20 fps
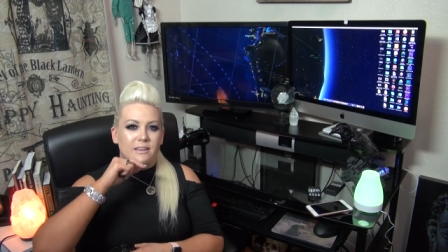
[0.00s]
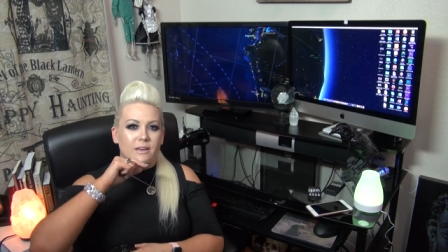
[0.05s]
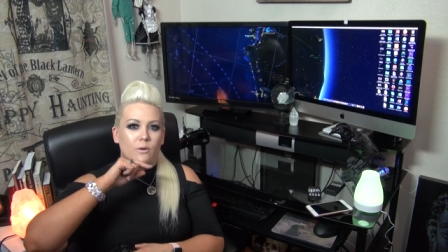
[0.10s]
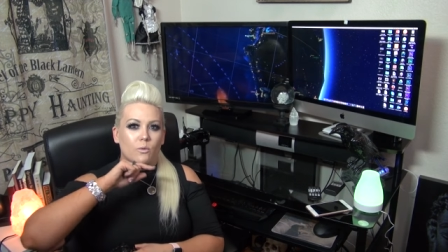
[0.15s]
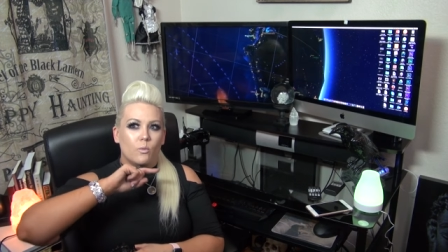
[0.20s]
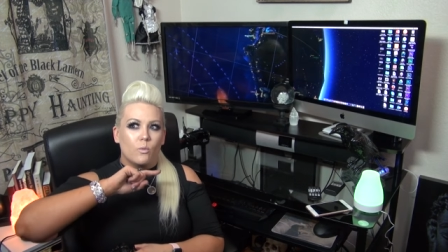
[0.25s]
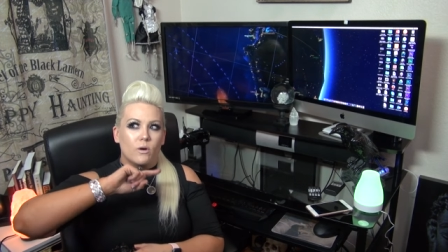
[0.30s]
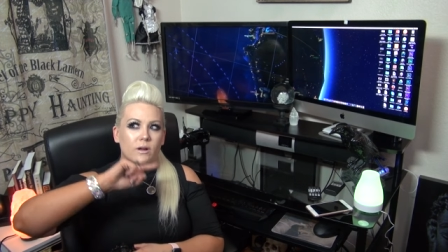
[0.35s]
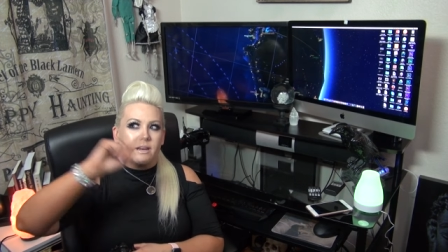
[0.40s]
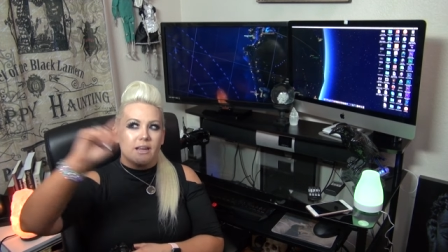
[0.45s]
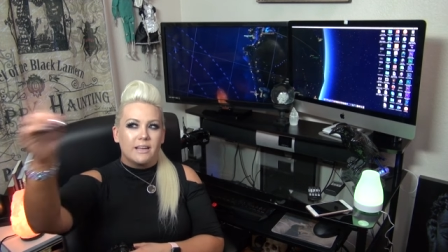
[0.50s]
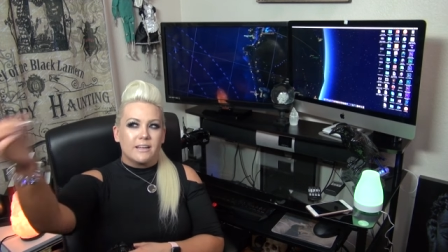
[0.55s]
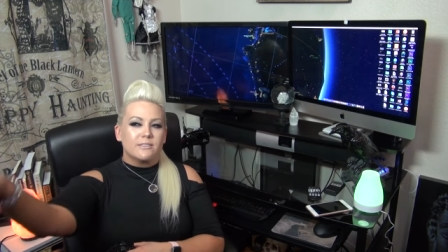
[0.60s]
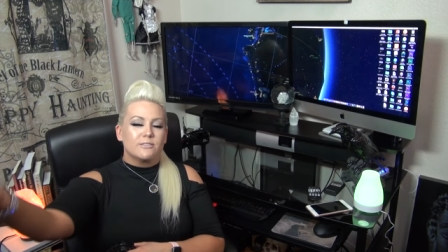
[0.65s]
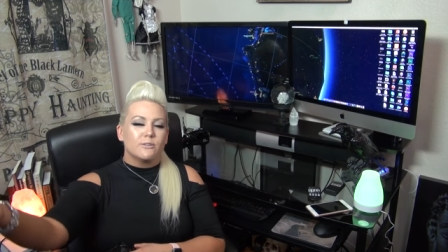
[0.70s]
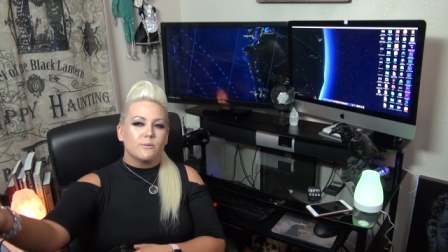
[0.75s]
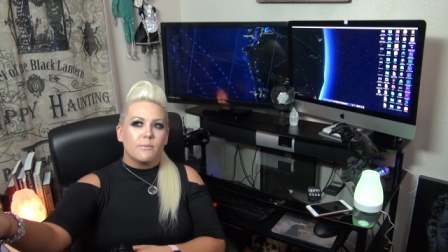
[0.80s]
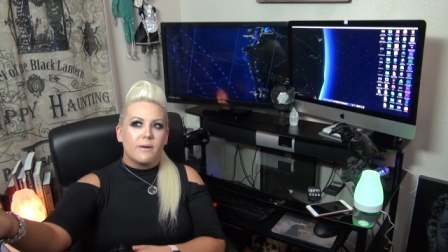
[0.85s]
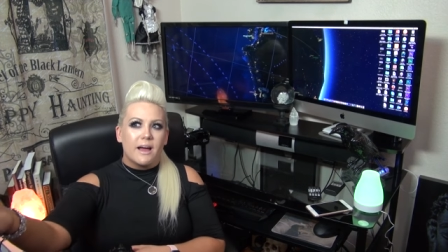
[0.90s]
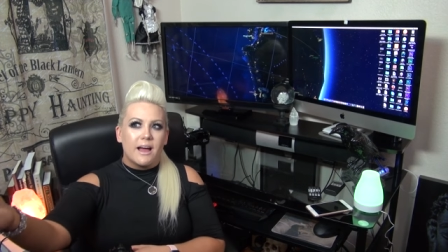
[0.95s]
get one
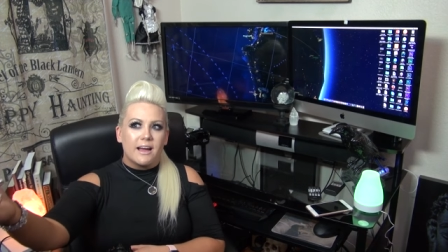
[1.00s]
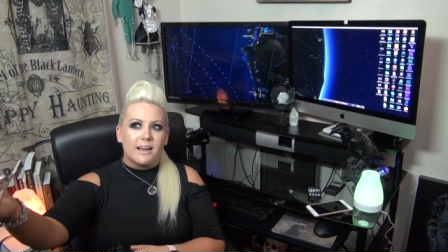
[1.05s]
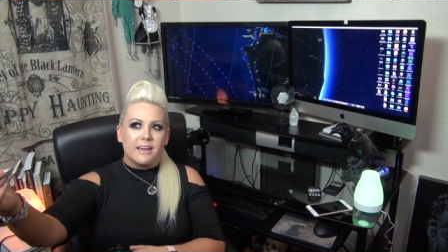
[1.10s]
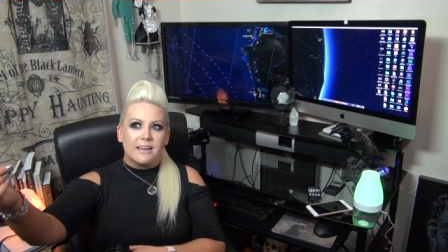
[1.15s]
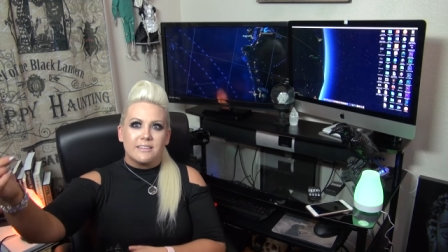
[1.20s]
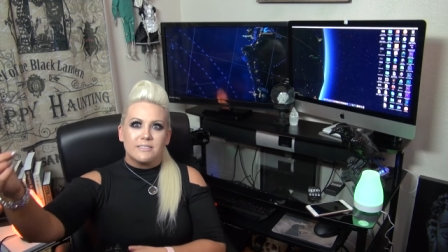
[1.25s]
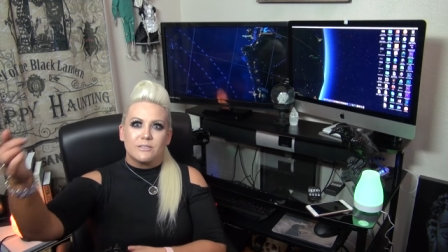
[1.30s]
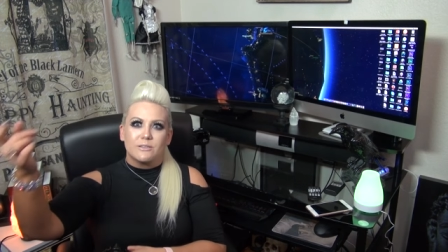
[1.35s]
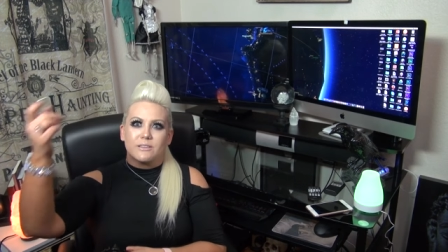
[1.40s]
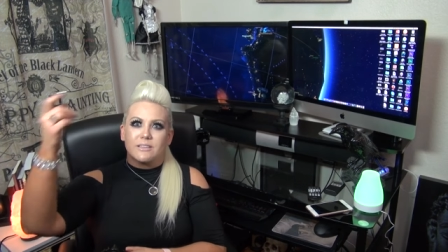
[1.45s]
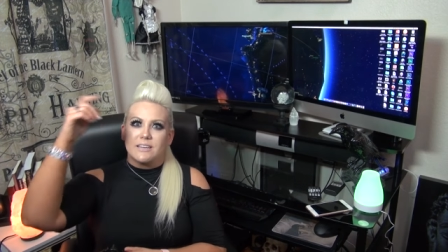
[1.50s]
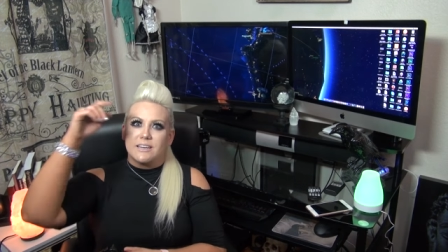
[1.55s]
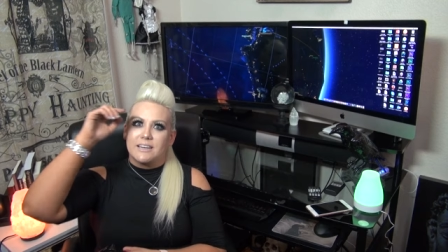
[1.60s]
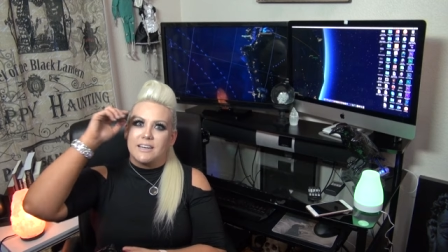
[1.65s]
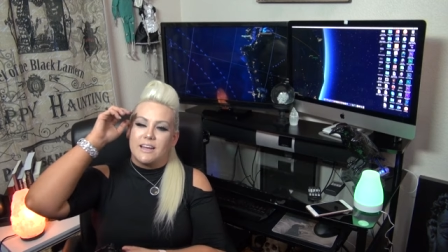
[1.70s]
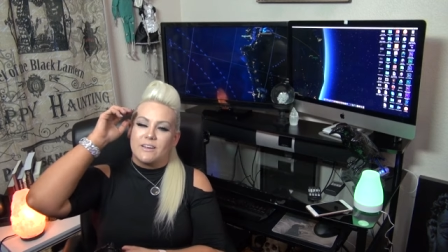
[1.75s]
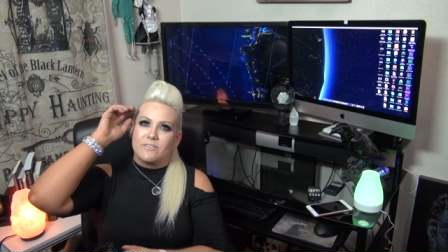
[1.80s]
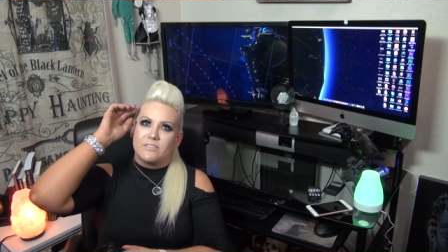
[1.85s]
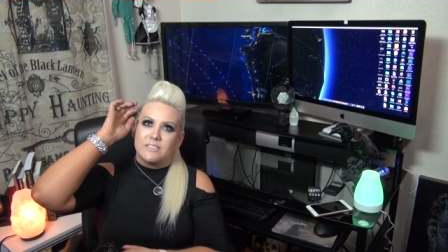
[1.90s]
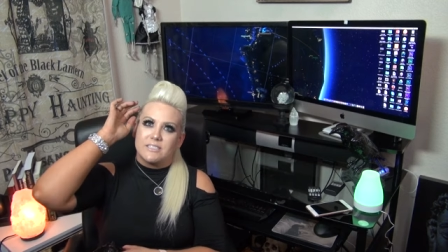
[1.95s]
answer back and so then i'd
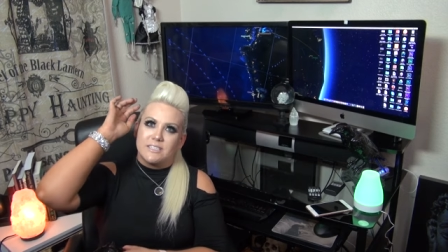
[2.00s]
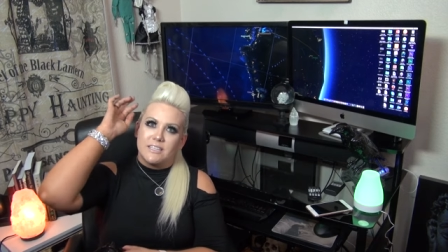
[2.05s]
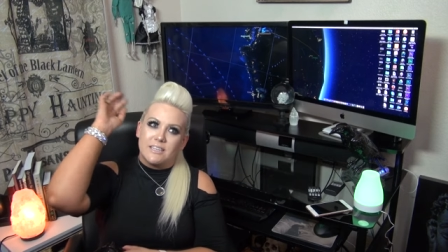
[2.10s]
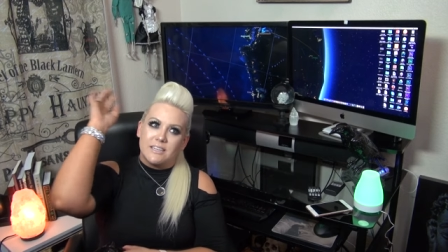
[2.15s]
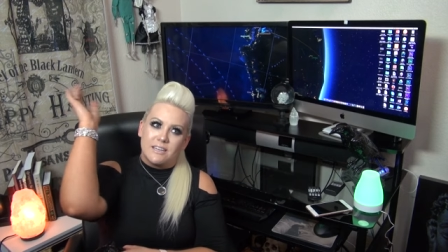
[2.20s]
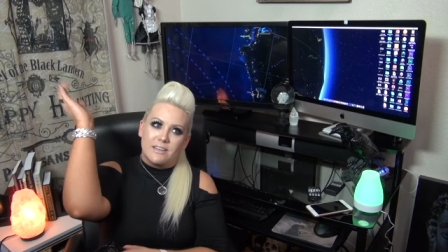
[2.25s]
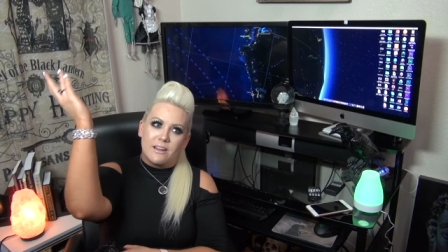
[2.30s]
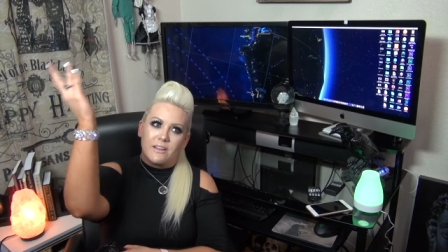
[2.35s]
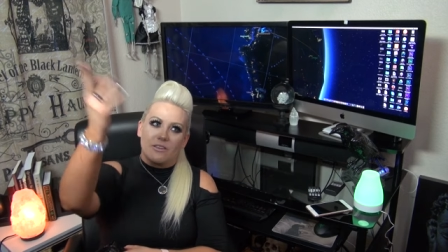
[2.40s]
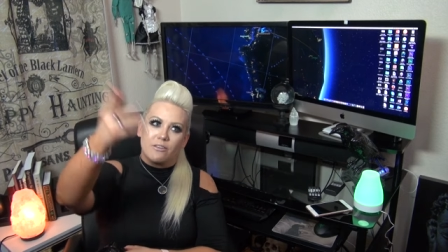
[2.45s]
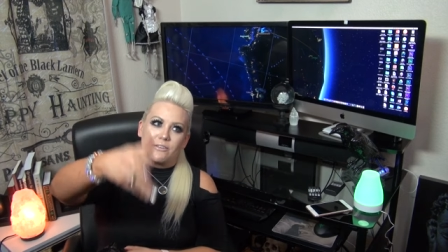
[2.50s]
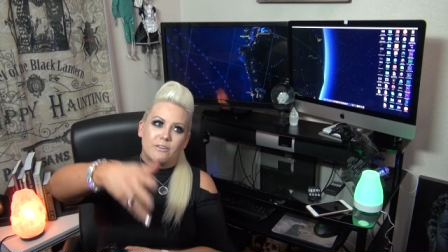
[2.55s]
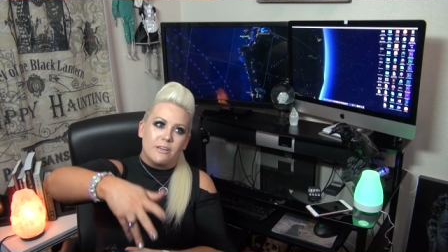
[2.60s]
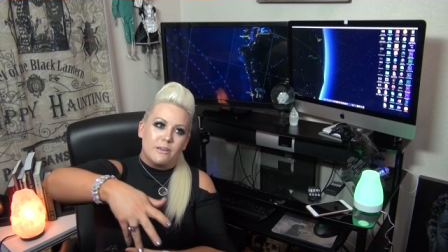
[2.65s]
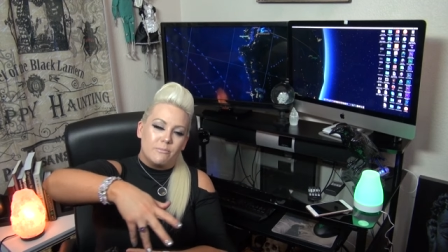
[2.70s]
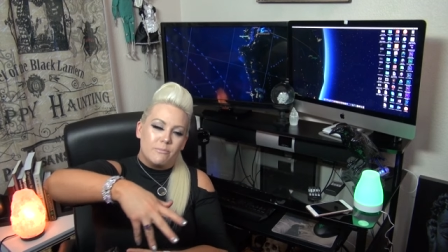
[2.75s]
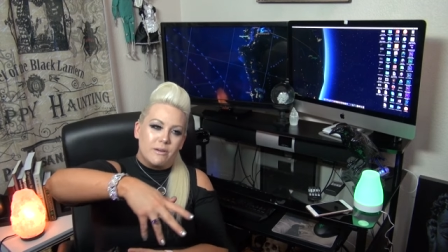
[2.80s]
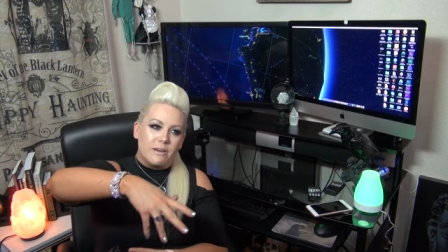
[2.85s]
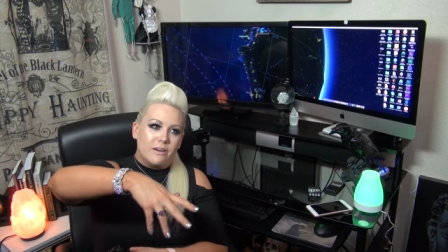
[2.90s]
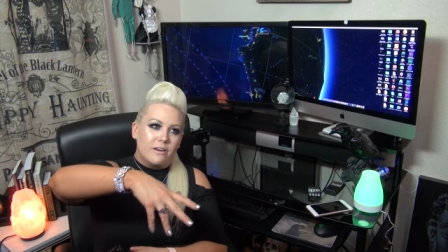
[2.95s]
have to send another
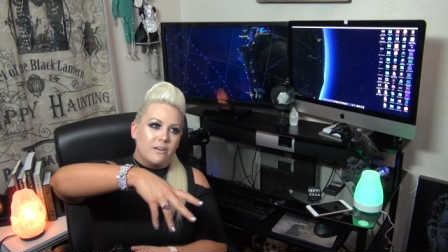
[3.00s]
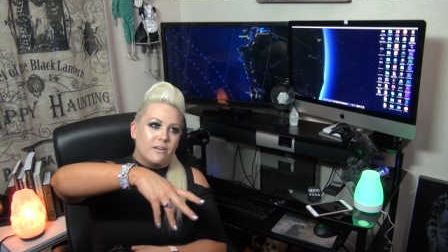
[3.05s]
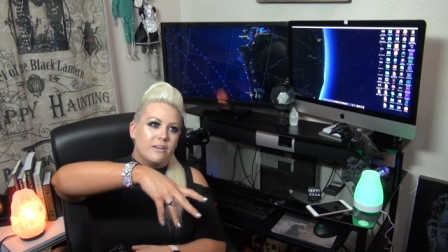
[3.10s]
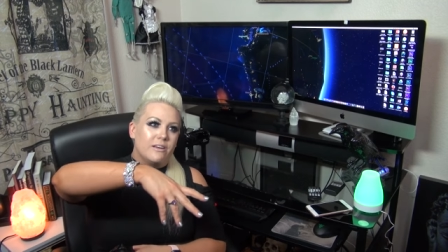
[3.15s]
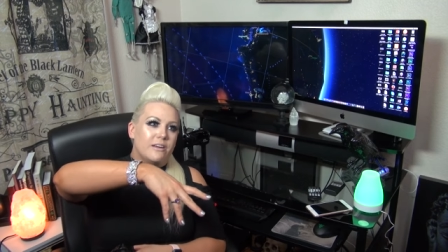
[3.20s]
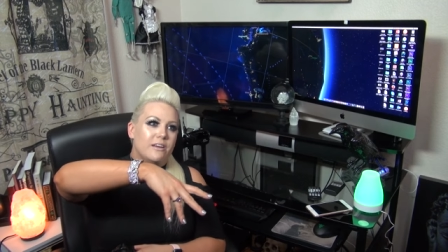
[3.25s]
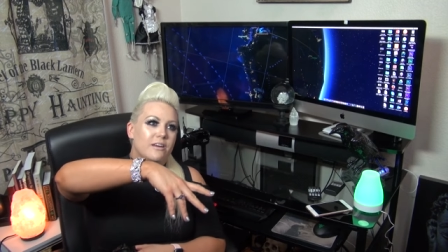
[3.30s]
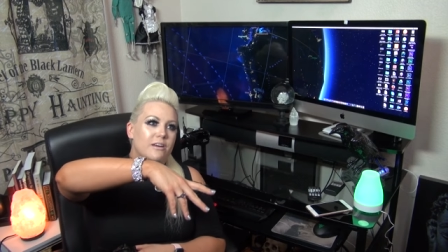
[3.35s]
email